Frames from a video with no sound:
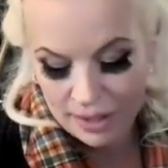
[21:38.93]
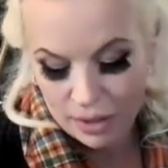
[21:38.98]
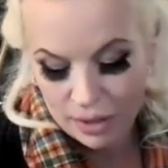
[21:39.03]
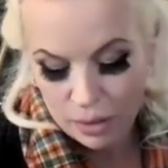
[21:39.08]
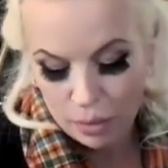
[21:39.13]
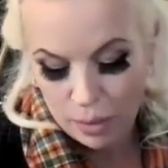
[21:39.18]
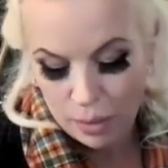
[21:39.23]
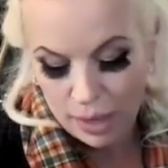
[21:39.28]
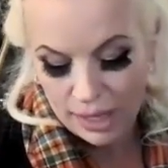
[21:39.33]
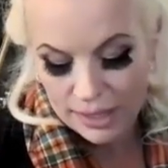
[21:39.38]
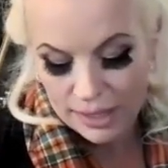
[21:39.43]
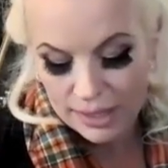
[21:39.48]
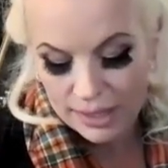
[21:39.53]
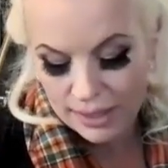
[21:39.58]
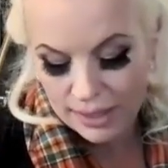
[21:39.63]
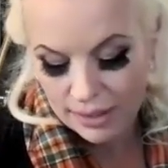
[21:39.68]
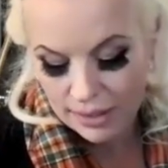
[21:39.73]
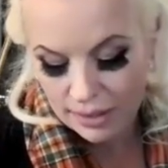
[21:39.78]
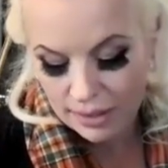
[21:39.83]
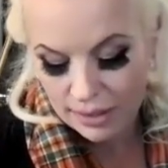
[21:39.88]

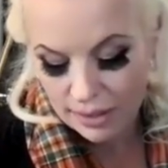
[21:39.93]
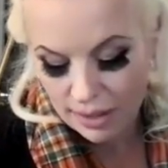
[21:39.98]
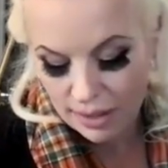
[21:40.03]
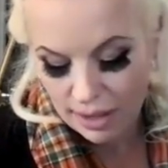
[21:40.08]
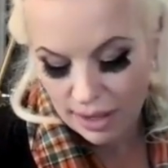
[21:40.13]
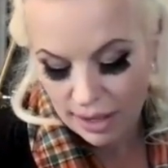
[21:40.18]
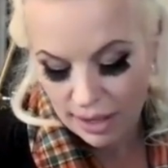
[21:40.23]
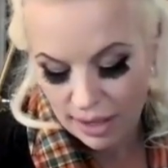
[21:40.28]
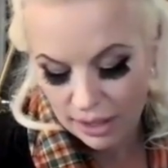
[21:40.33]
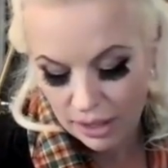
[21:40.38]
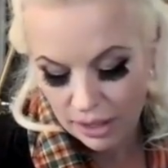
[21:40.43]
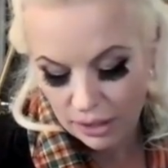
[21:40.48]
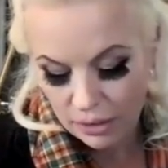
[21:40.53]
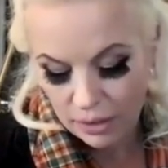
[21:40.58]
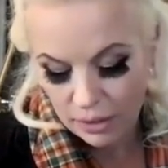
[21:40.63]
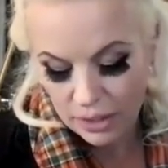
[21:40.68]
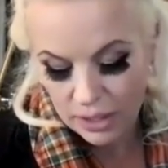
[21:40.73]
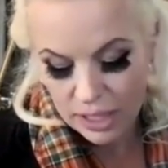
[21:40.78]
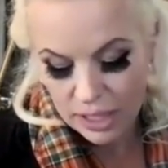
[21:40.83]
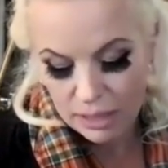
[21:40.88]
what you're
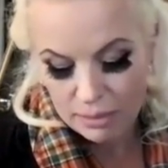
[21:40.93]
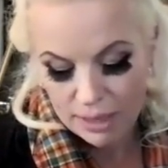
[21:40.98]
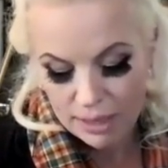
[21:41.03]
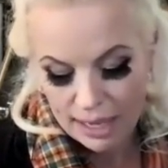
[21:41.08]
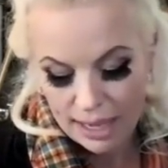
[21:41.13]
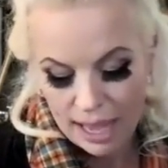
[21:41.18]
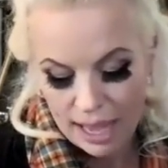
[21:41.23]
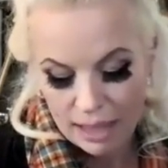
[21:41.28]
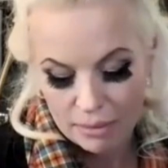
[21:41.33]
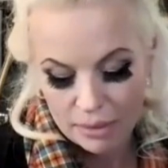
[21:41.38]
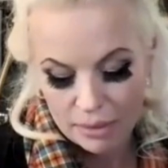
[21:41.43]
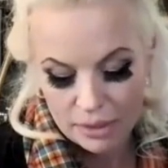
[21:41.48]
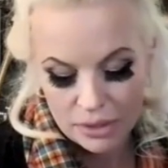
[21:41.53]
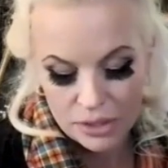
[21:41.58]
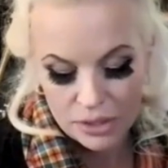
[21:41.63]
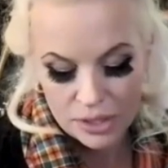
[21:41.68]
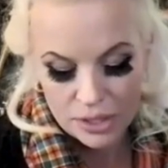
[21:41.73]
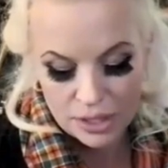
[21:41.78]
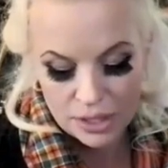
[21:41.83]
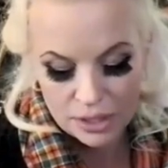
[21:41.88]
going to be able
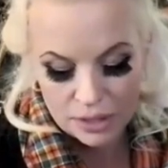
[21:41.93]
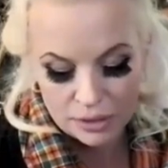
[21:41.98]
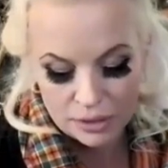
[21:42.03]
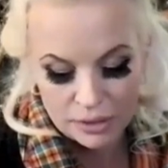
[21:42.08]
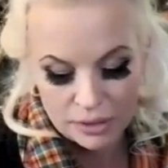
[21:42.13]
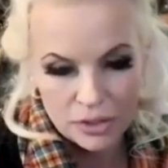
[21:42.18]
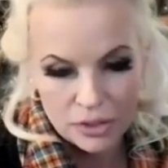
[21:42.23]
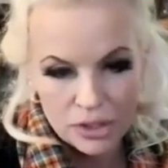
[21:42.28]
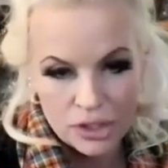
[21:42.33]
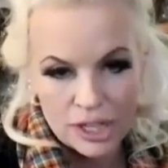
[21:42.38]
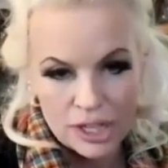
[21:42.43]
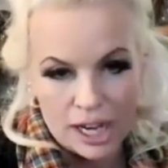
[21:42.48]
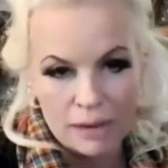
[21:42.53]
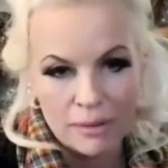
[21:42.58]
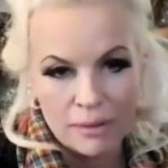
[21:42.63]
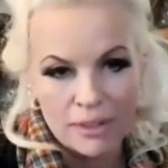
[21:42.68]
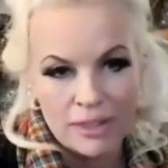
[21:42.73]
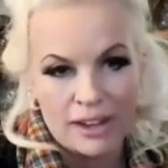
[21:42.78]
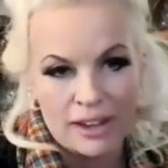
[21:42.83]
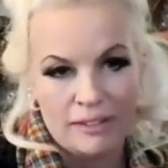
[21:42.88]
to share
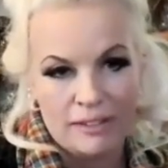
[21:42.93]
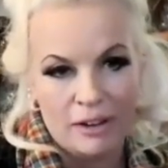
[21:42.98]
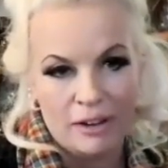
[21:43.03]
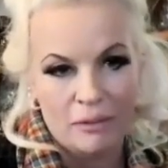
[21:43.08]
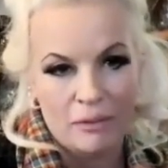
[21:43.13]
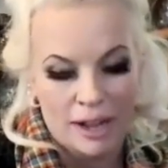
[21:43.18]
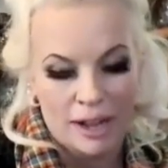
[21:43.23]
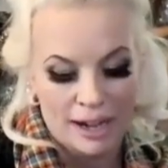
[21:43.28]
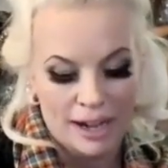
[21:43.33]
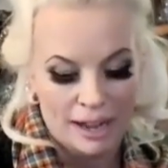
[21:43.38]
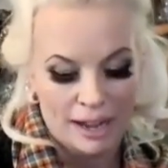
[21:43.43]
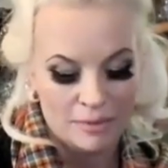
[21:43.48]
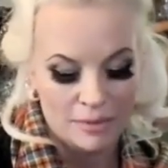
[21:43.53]
with everyone.